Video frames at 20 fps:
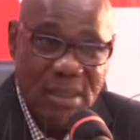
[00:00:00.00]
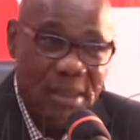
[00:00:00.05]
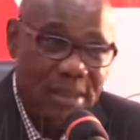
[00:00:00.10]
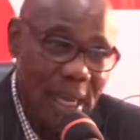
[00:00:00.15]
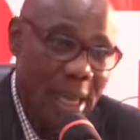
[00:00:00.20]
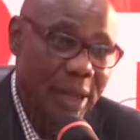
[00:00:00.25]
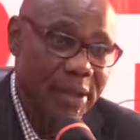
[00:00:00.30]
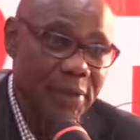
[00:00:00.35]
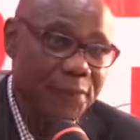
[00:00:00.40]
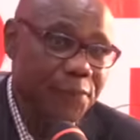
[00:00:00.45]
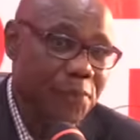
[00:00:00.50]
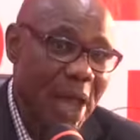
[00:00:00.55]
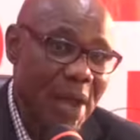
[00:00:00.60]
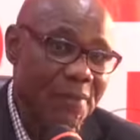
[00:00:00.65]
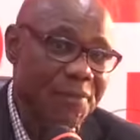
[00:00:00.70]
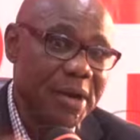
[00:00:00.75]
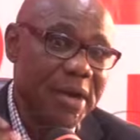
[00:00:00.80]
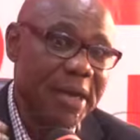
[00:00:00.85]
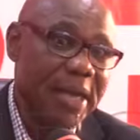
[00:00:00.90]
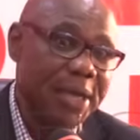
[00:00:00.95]
Now, if you
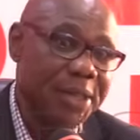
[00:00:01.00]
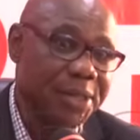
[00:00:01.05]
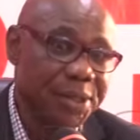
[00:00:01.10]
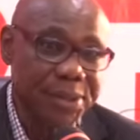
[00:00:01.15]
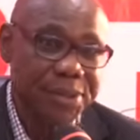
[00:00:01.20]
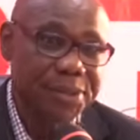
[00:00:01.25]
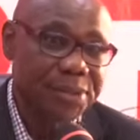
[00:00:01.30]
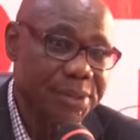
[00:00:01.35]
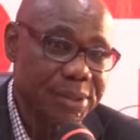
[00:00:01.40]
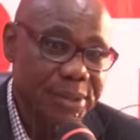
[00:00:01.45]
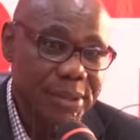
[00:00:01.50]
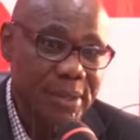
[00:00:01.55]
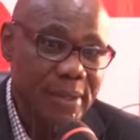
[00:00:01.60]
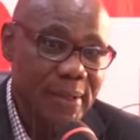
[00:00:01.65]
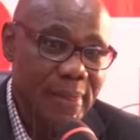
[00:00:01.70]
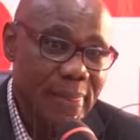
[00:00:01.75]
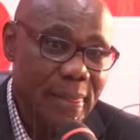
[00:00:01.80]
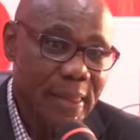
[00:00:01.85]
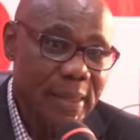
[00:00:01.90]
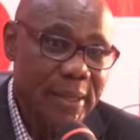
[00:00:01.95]
have a relation
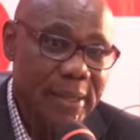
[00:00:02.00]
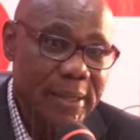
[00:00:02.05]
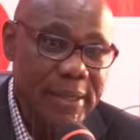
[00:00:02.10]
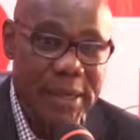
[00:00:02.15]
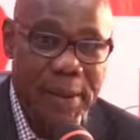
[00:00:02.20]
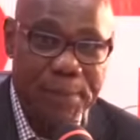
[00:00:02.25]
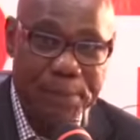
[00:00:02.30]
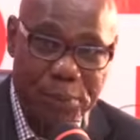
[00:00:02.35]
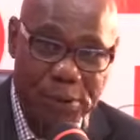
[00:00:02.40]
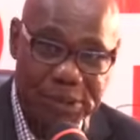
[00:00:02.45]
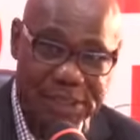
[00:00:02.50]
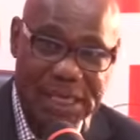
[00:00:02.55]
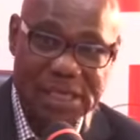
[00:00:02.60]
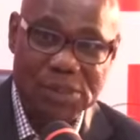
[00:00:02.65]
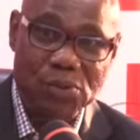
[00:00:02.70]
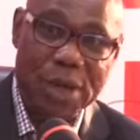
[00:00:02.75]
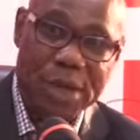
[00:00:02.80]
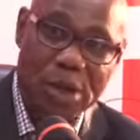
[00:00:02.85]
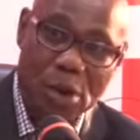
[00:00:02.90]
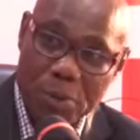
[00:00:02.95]
in a
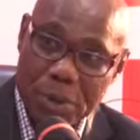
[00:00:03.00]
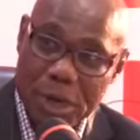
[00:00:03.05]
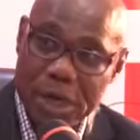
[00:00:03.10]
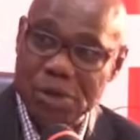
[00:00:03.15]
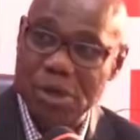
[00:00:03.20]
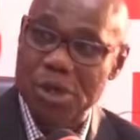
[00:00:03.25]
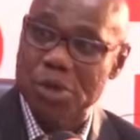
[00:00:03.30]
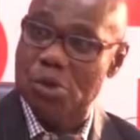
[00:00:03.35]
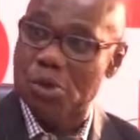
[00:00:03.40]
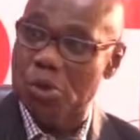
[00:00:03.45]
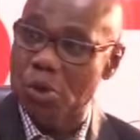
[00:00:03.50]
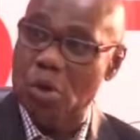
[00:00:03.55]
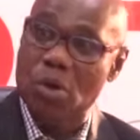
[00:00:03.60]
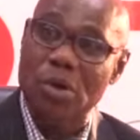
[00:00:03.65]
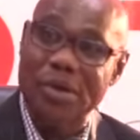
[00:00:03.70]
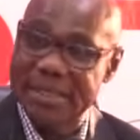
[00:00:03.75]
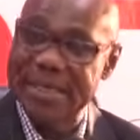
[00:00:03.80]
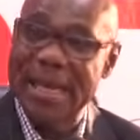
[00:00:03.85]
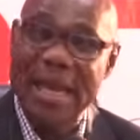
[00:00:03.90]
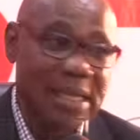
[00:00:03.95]
process where your relation is going to
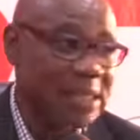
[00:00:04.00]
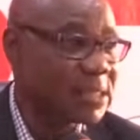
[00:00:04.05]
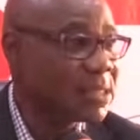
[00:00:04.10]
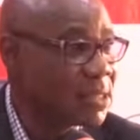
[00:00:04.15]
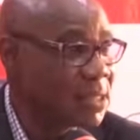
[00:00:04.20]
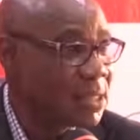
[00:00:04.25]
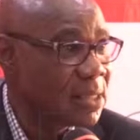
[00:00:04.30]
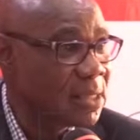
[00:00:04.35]
contest,